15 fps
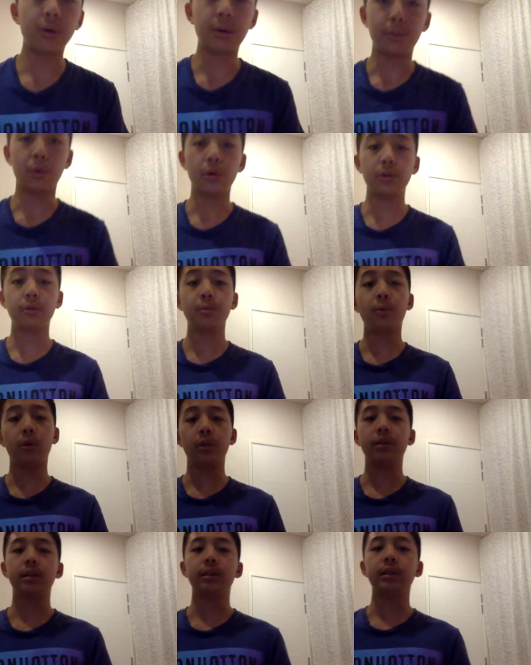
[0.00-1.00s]

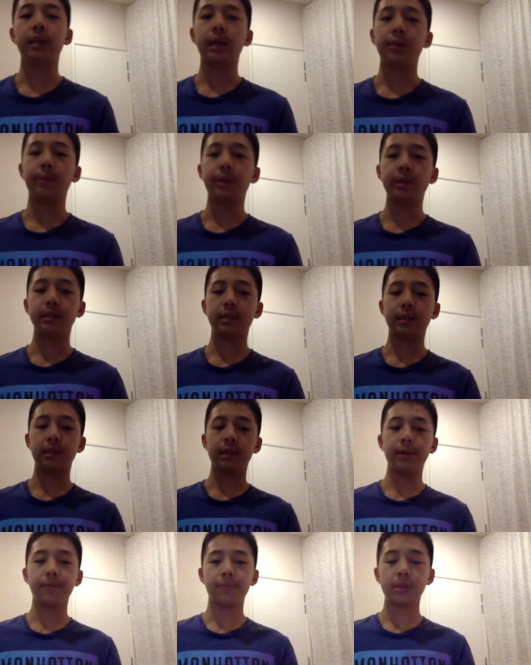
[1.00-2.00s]
more than a day
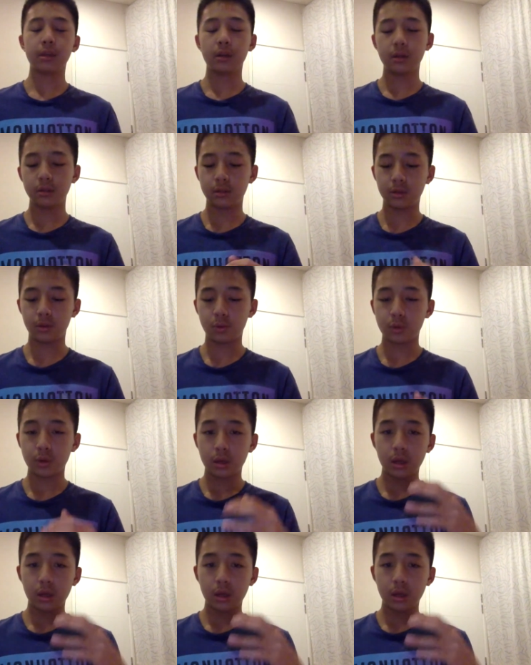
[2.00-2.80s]
basically. So